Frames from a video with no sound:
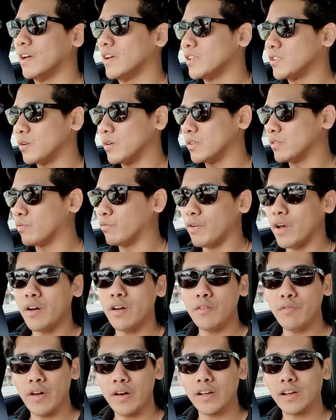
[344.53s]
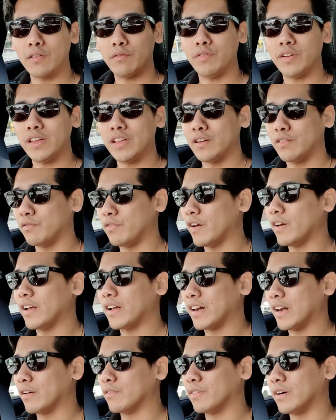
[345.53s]
so it's very, very convenient, very
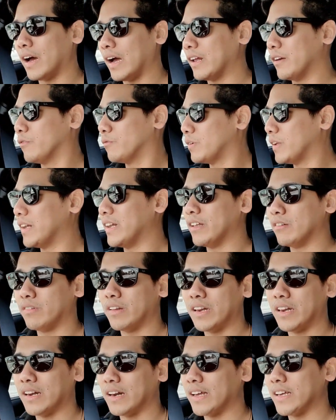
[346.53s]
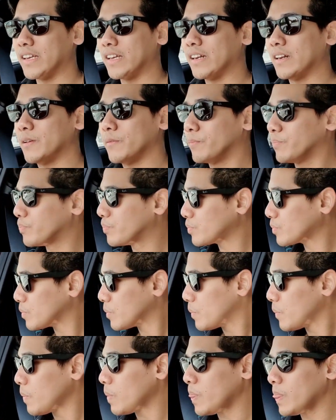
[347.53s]
clever. I really, really like it.
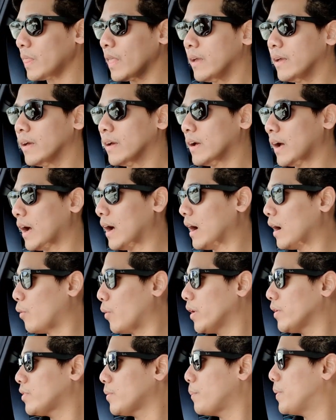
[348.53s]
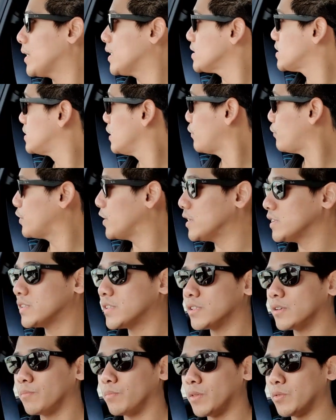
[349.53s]
One of the biggest
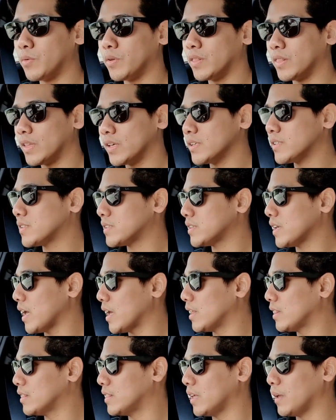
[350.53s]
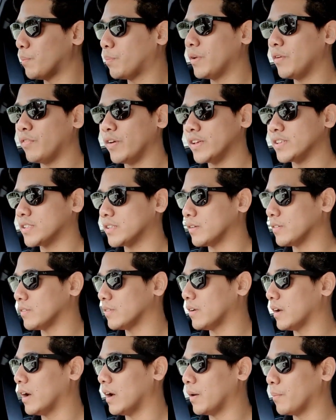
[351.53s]
difference between this and the
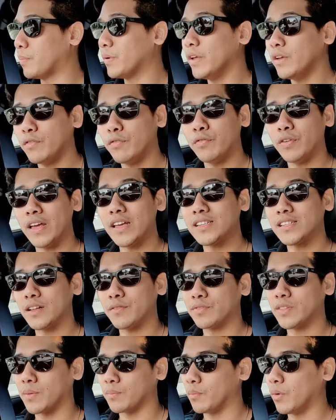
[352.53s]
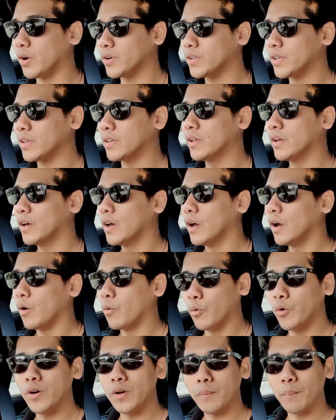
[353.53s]
pre-facelifted model would